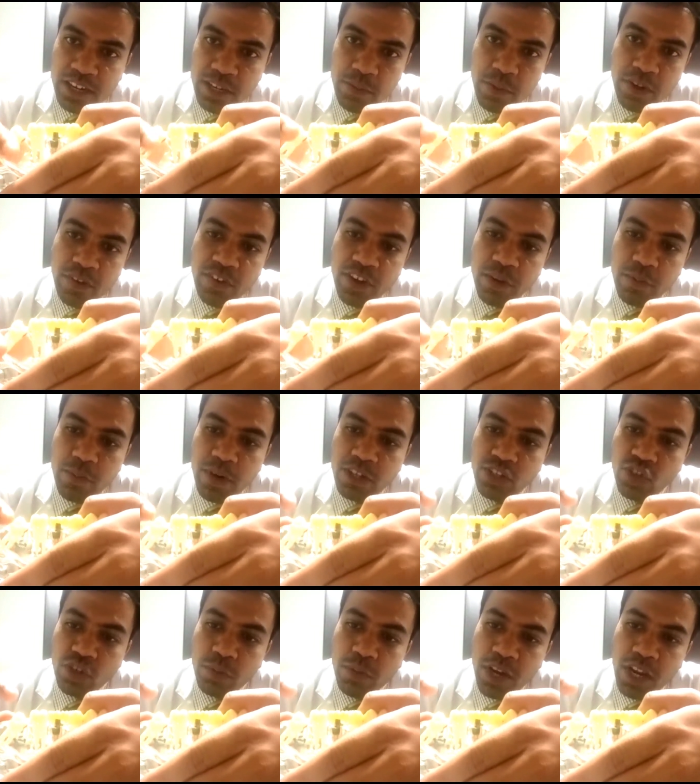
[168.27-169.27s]
ultimate
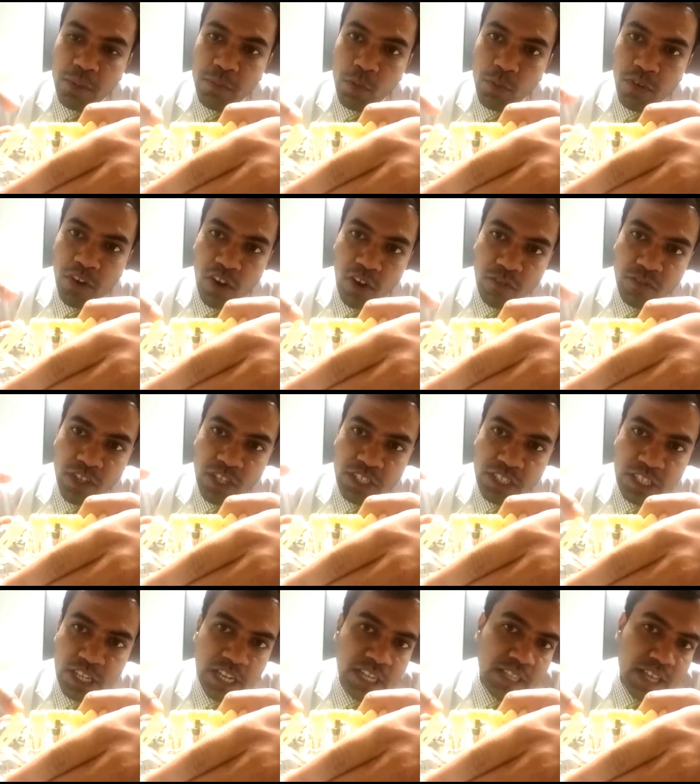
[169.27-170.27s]
treatment should be removal of
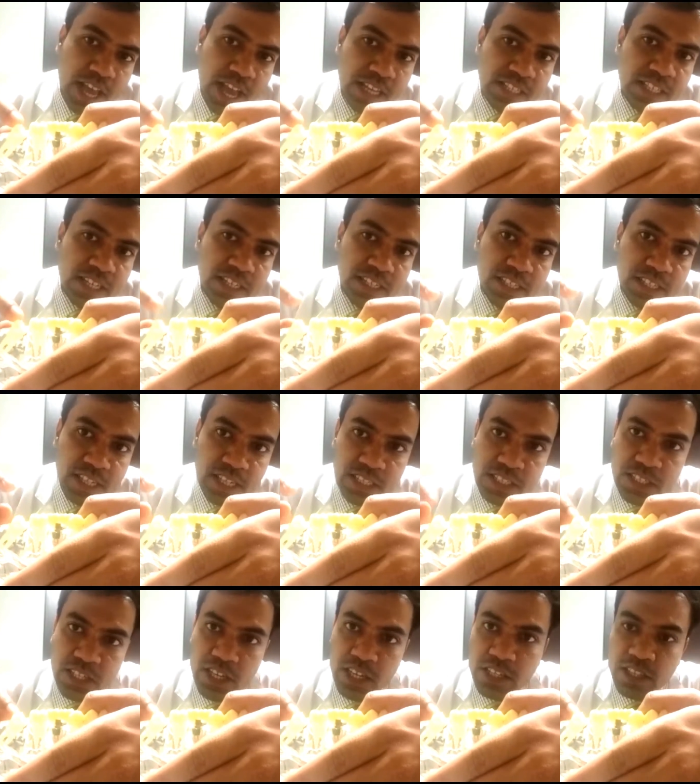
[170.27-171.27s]
this teeth as
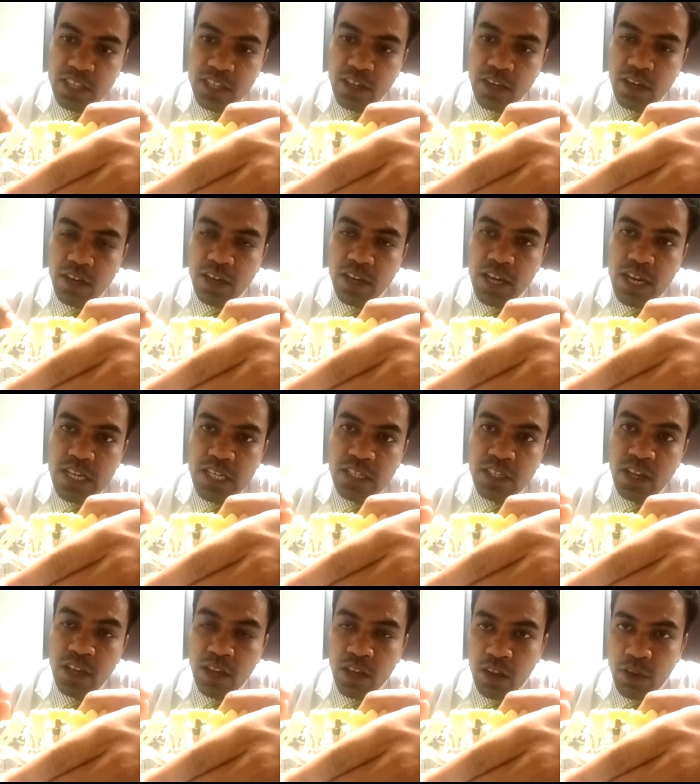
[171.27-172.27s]
this teeth uh,
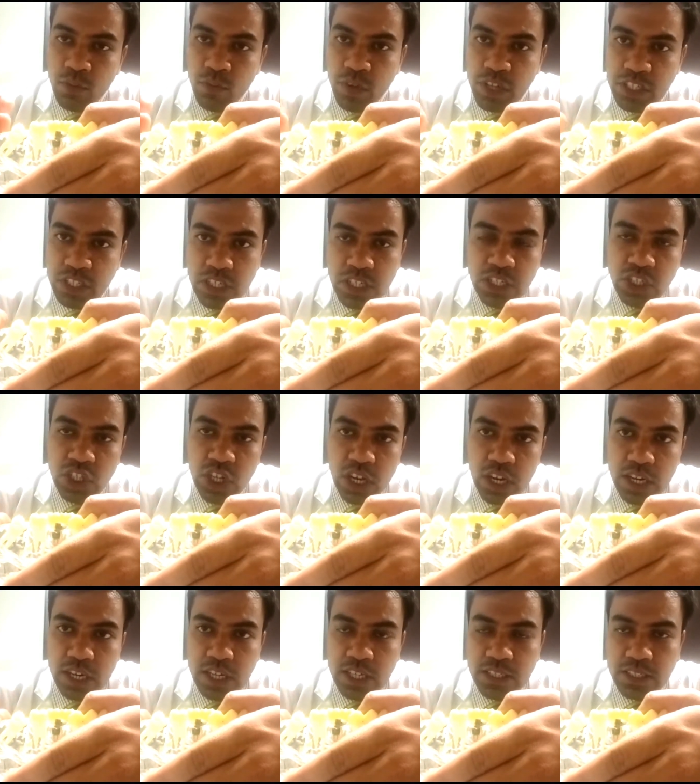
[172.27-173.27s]
is
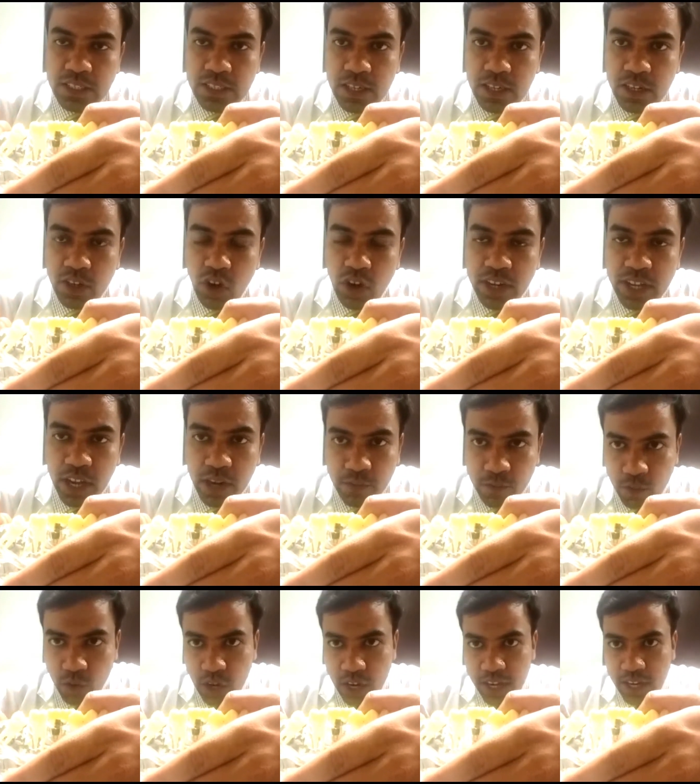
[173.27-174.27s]
vestigial. It is uh, not
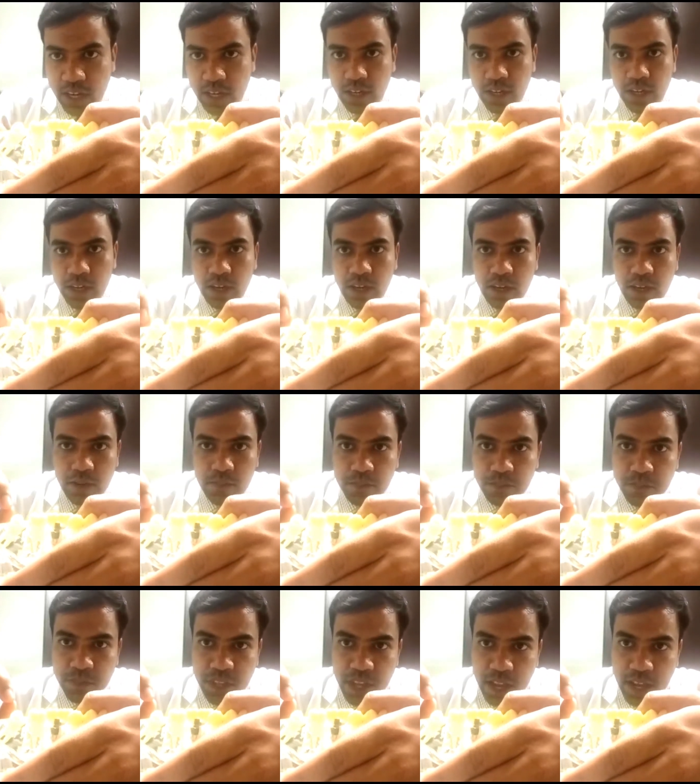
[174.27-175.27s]
helpful in uh,
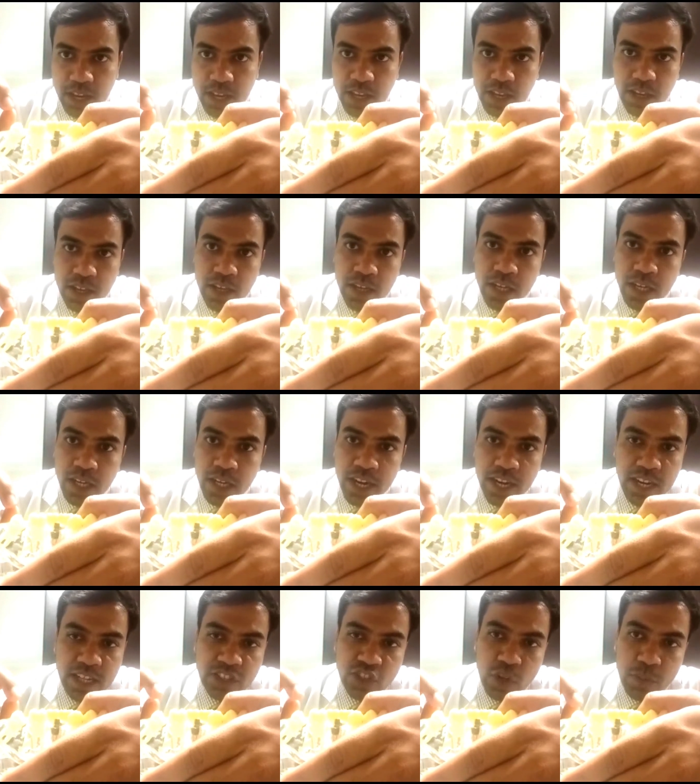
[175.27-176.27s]
any,
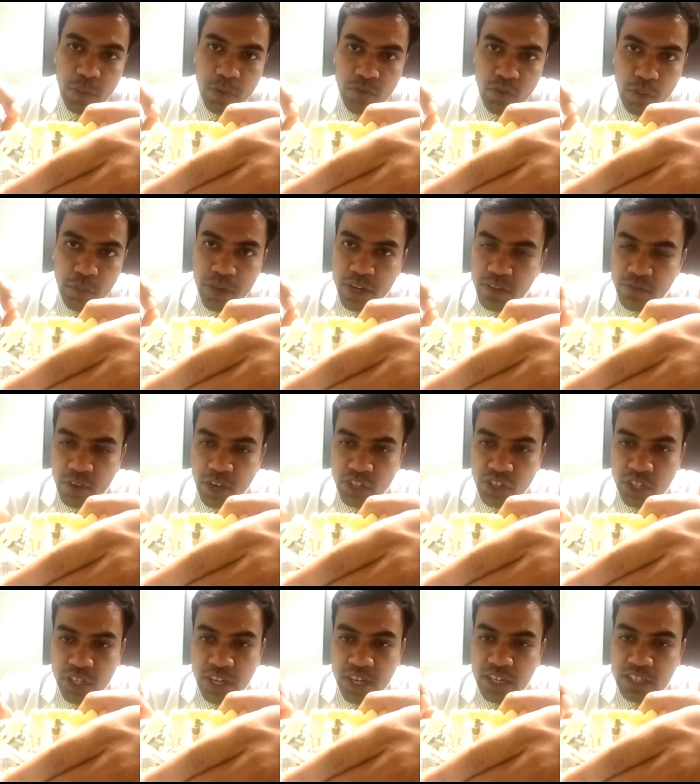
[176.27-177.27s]
it does not perform any
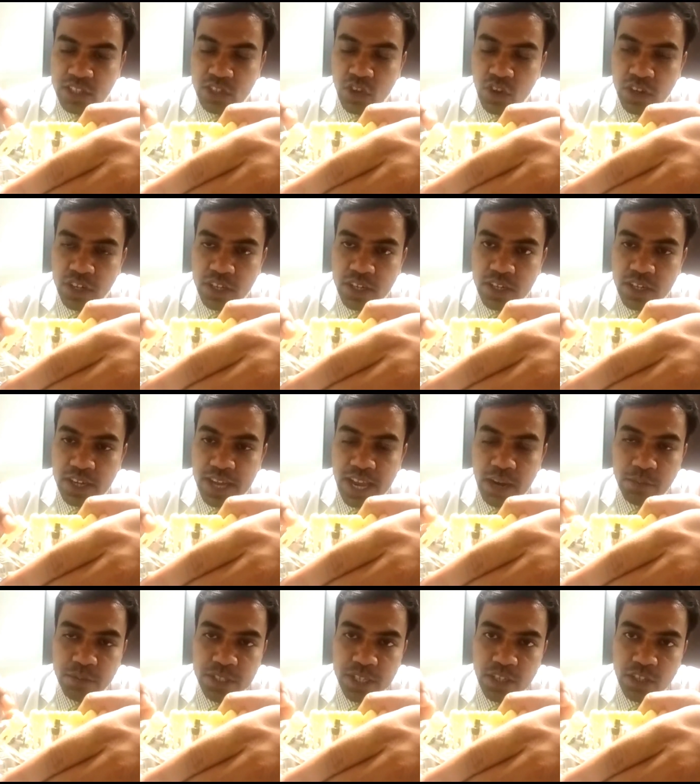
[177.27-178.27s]
function. It does not uh,
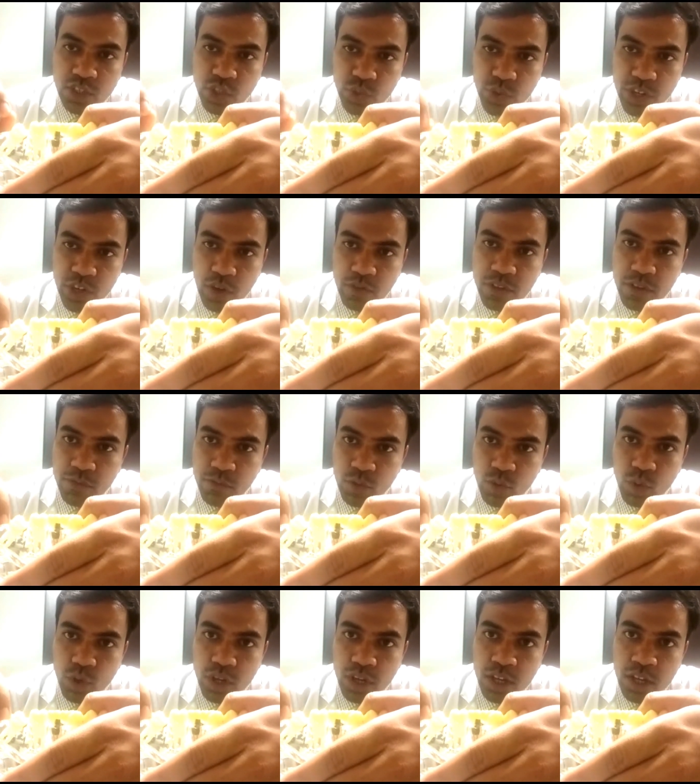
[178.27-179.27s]
helps in chewing of the
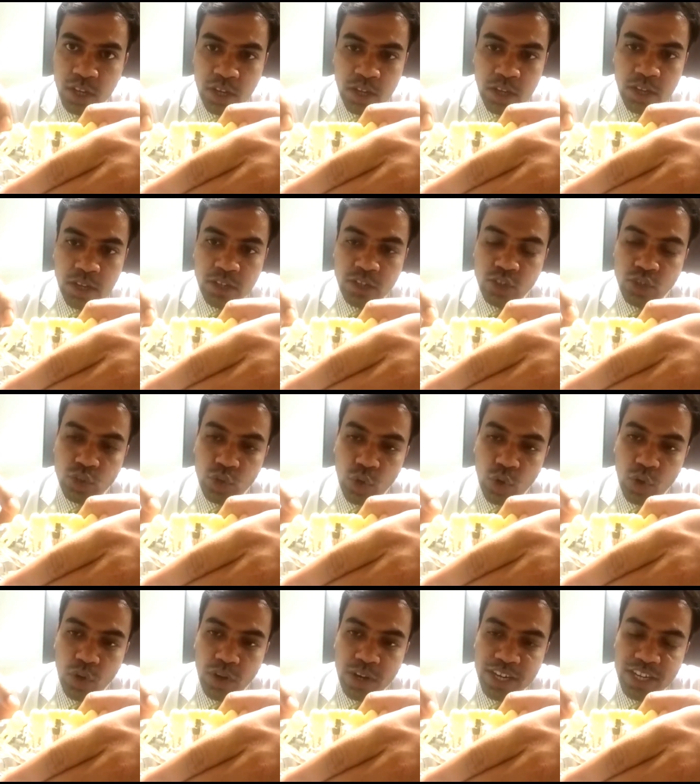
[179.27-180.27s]
food.
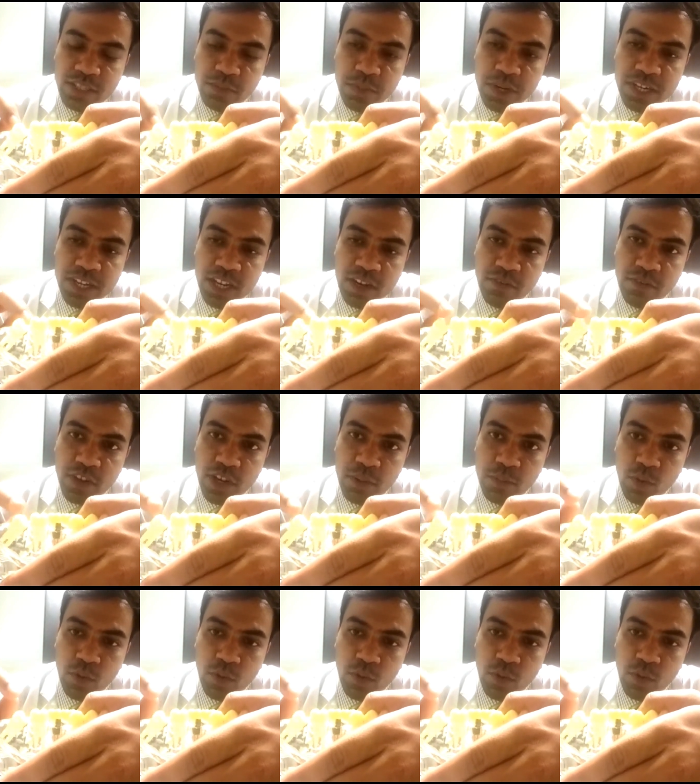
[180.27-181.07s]
So it is better if we